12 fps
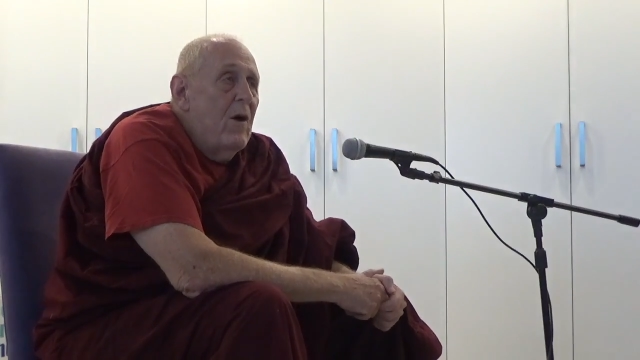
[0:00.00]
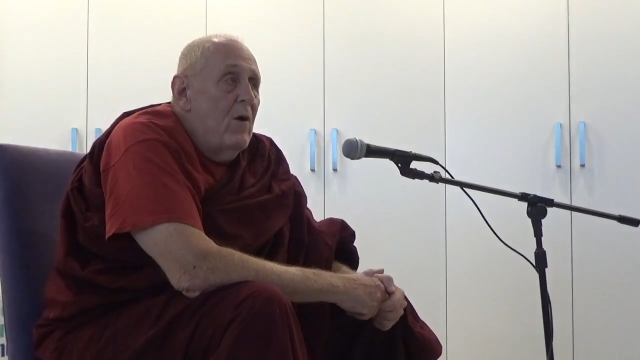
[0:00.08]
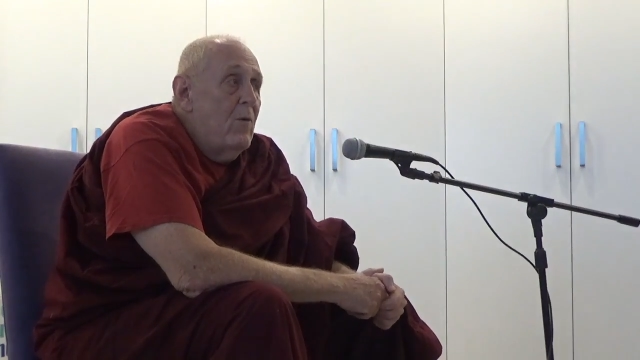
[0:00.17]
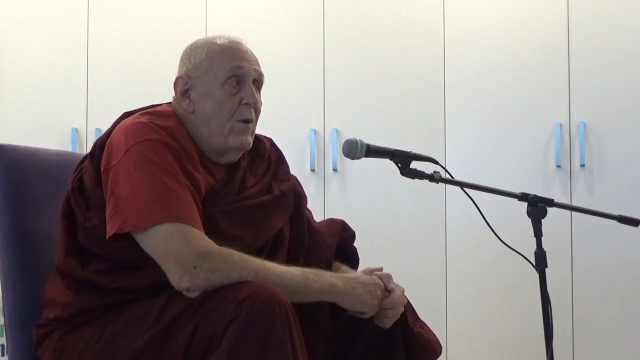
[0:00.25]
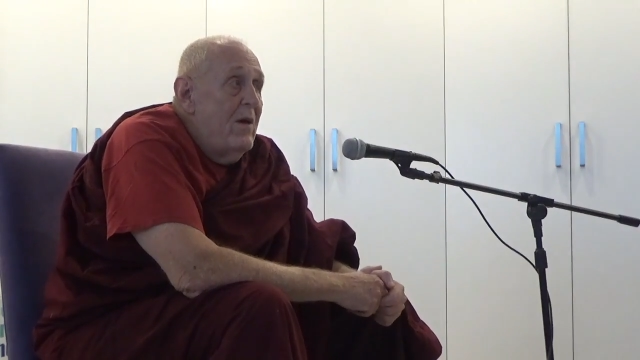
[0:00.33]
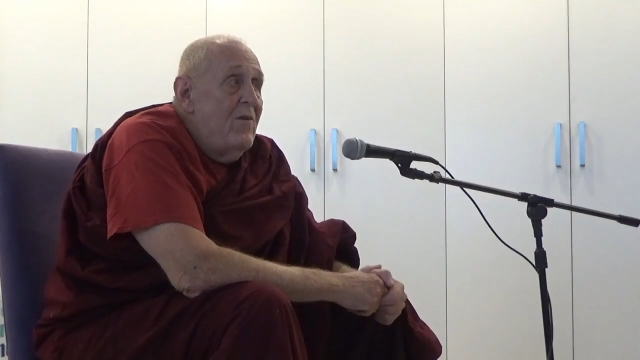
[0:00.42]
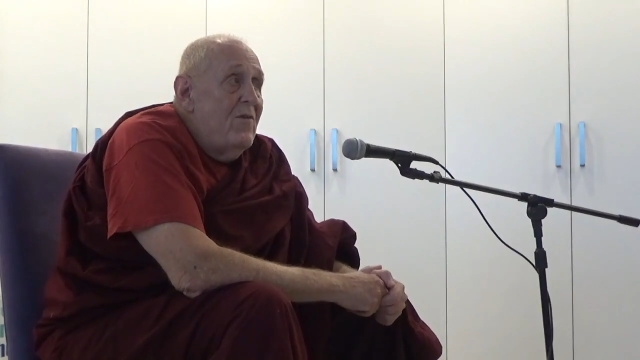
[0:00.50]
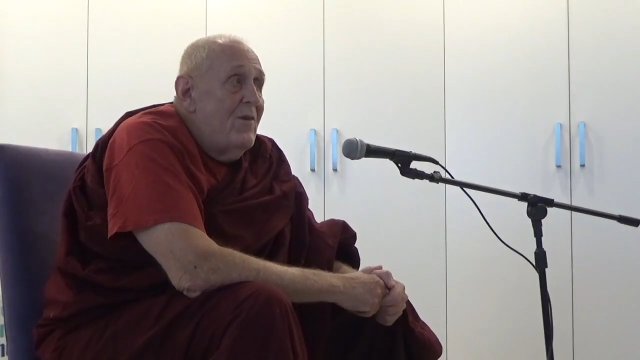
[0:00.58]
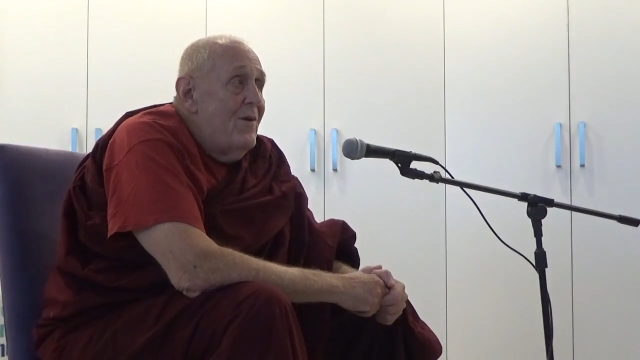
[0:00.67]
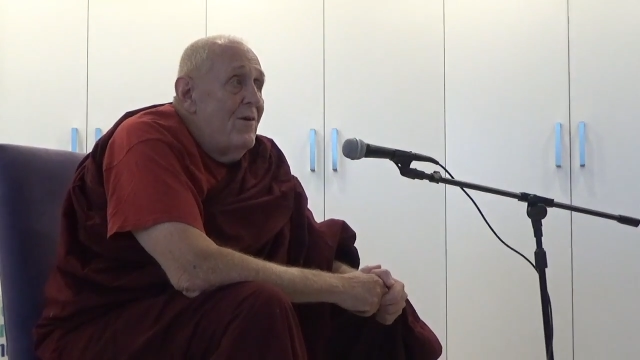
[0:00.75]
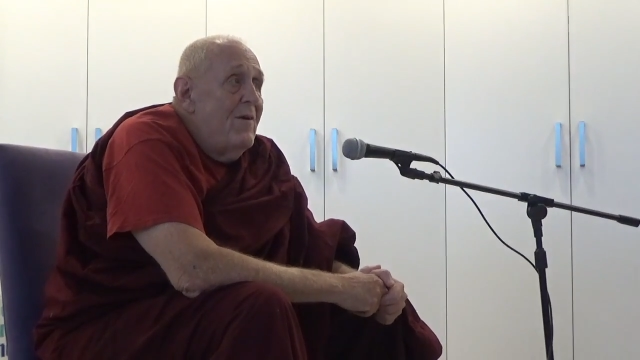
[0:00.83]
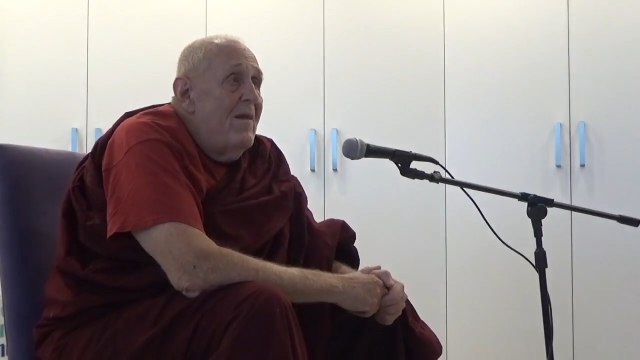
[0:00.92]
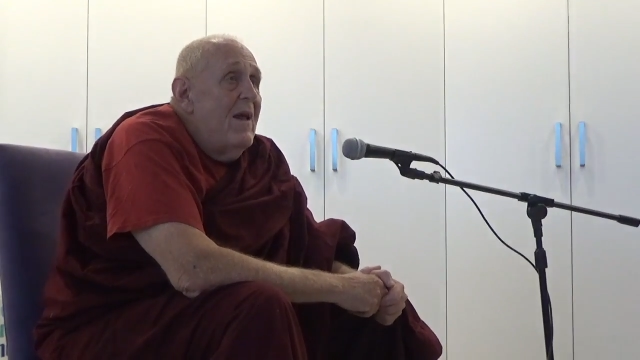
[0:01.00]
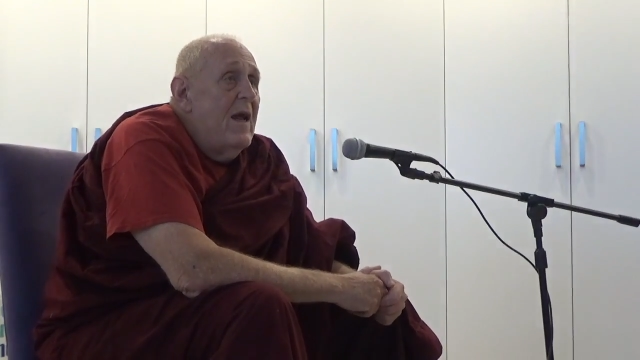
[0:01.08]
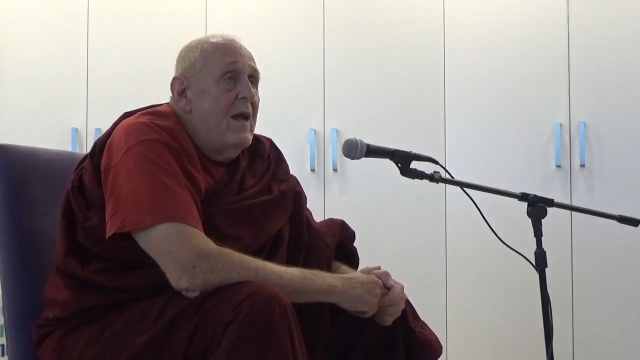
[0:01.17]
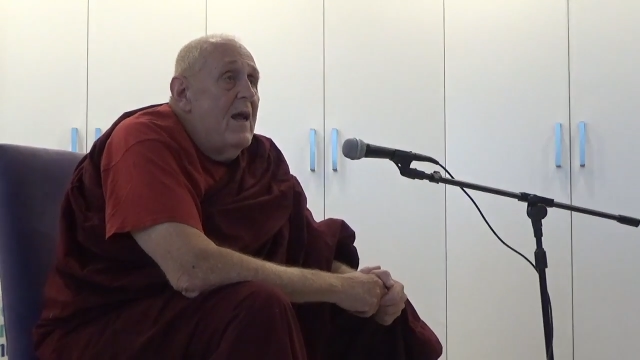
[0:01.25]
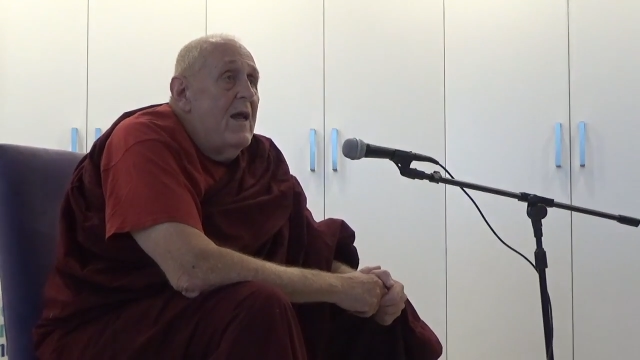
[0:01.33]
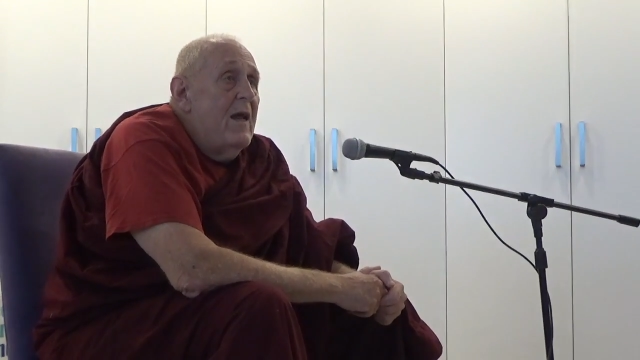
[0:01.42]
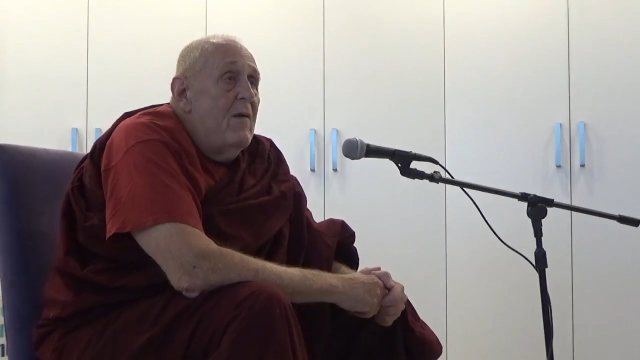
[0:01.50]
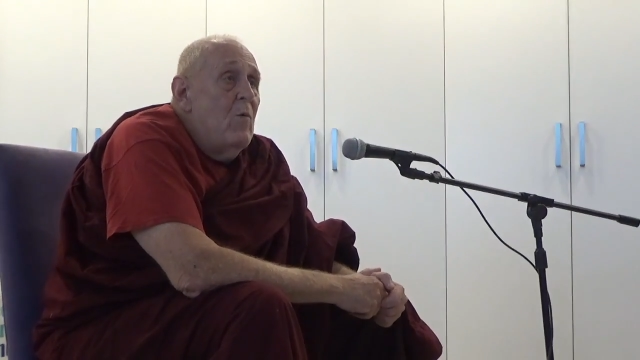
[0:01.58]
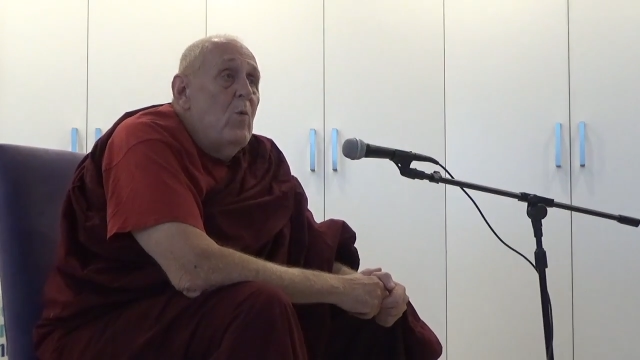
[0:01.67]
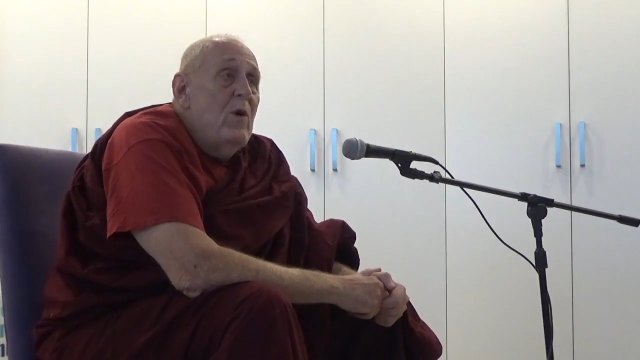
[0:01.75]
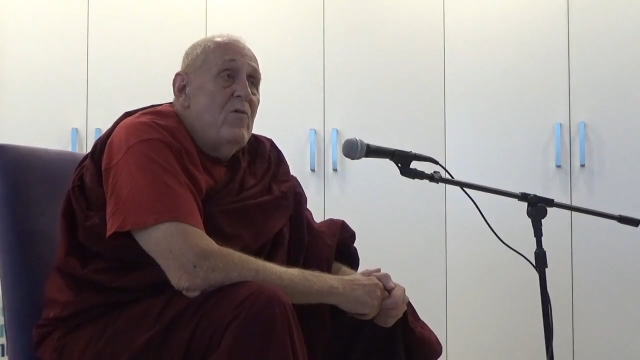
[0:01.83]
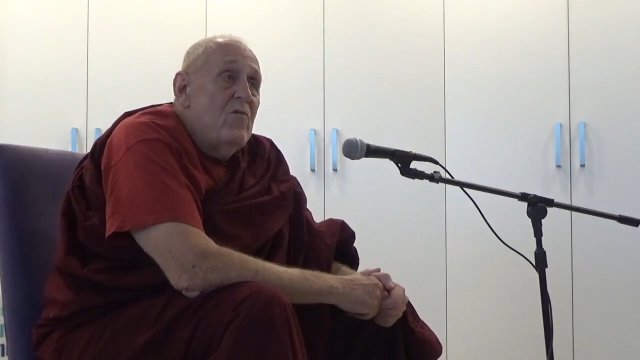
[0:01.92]
always a good thing,
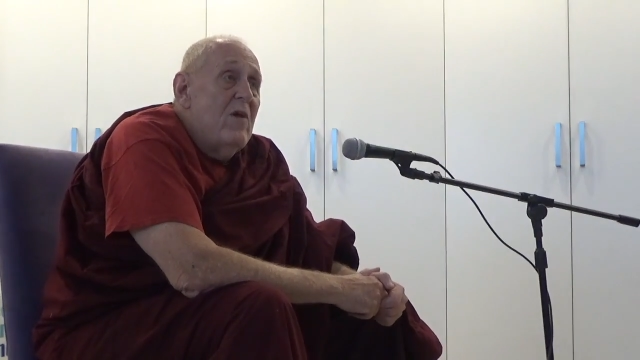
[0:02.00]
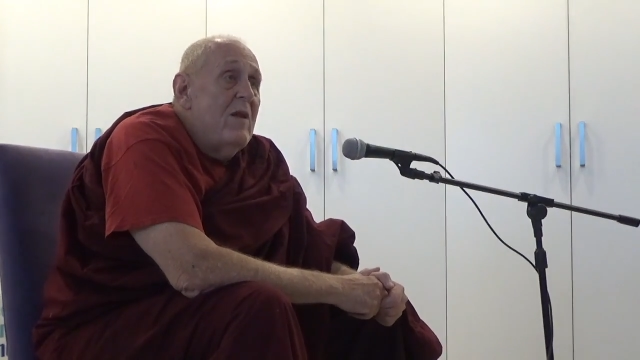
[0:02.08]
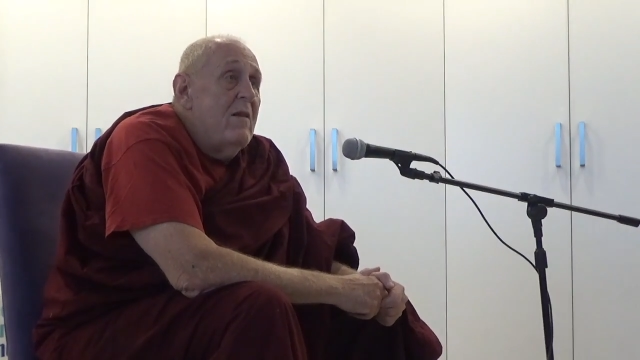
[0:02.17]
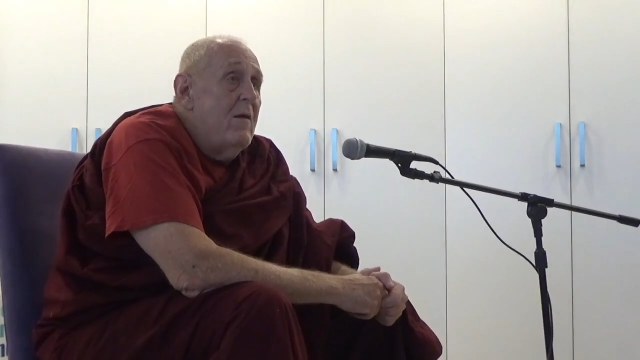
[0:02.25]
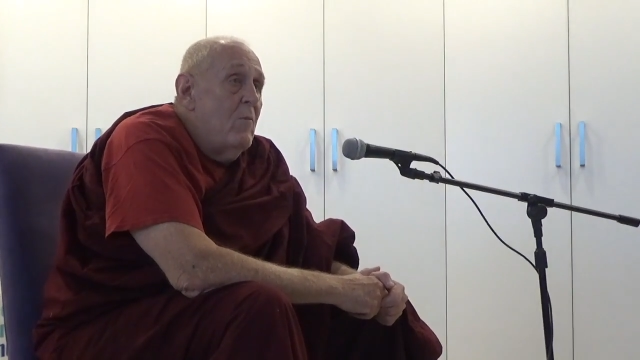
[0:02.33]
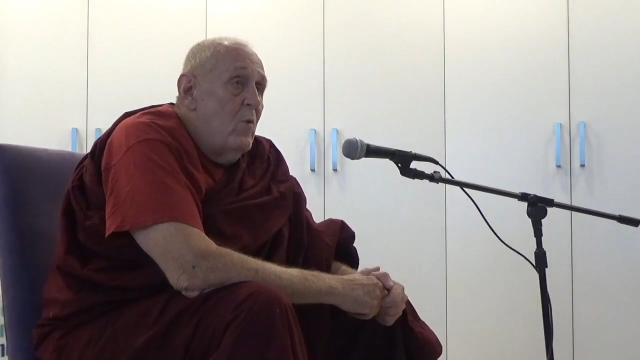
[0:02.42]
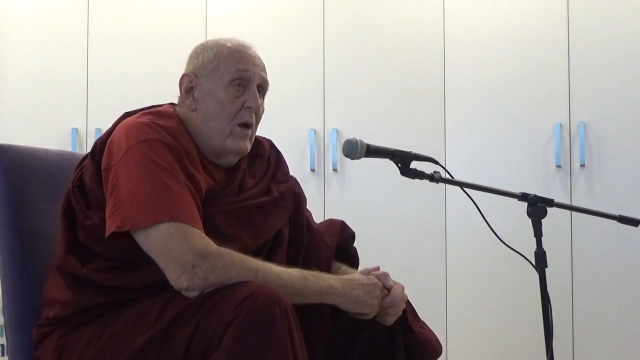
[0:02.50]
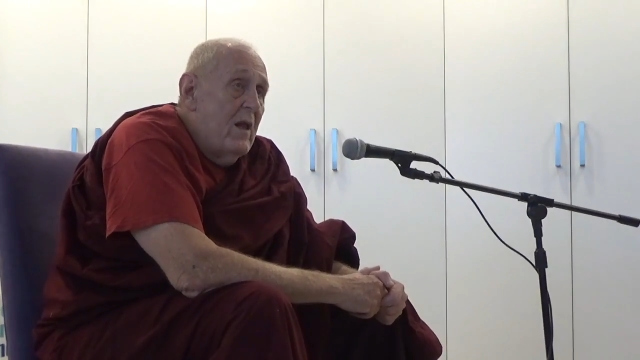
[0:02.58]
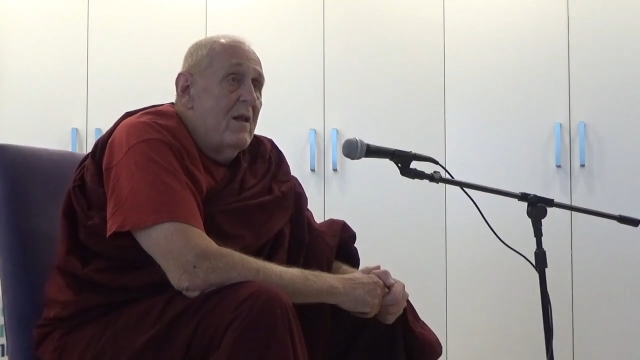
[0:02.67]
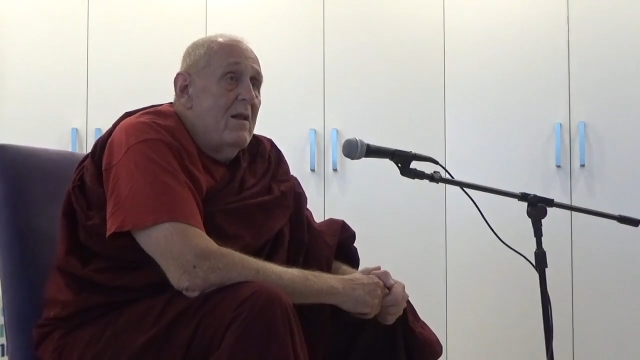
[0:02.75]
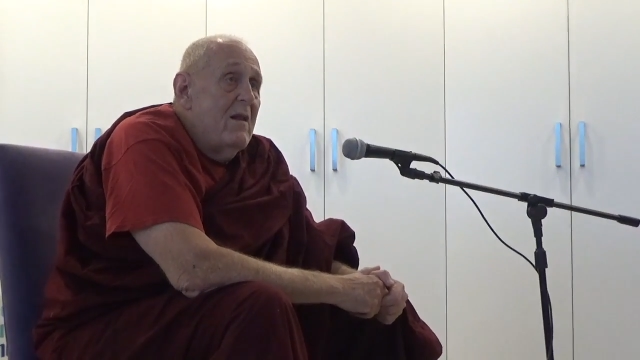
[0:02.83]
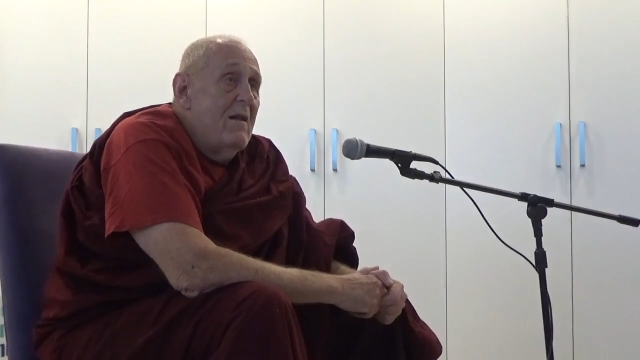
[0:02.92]
and wishing them well.